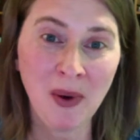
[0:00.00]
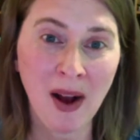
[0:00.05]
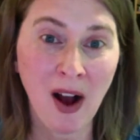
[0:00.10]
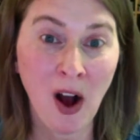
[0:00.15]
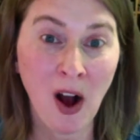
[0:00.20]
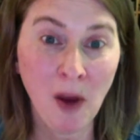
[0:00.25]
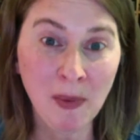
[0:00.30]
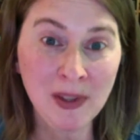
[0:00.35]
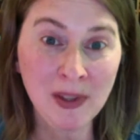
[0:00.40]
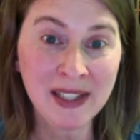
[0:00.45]

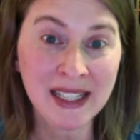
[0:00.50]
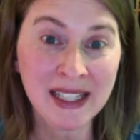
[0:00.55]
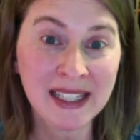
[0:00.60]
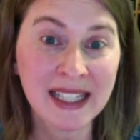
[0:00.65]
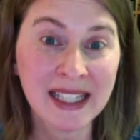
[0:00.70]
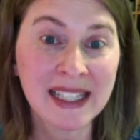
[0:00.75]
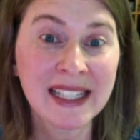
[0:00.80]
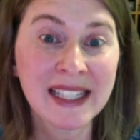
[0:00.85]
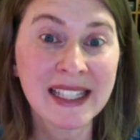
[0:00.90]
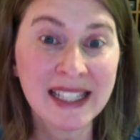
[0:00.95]
almost as a
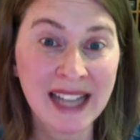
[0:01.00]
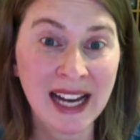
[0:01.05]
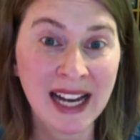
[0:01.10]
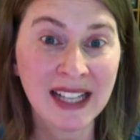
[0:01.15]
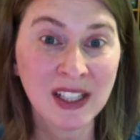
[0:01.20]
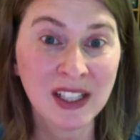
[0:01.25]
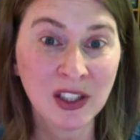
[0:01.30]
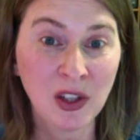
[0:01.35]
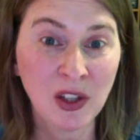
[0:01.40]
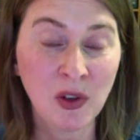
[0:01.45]

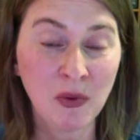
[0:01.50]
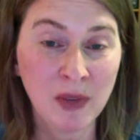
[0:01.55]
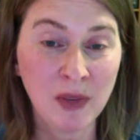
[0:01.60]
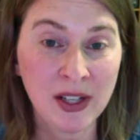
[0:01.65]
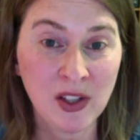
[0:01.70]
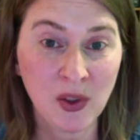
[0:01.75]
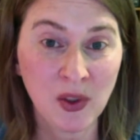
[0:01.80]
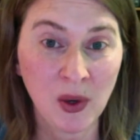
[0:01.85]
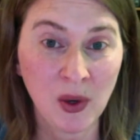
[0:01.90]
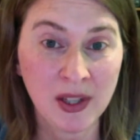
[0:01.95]
standalone
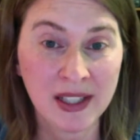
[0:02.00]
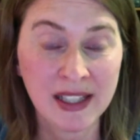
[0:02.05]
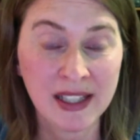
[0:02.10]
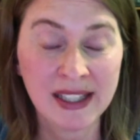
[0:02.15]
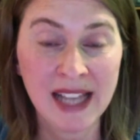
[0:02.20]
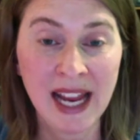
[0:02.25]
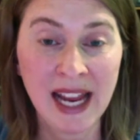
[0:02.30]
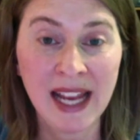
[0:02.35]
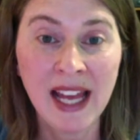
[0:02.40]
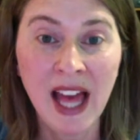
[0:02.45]
resource to
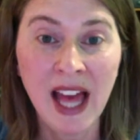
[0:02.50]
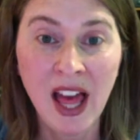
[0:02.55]
say,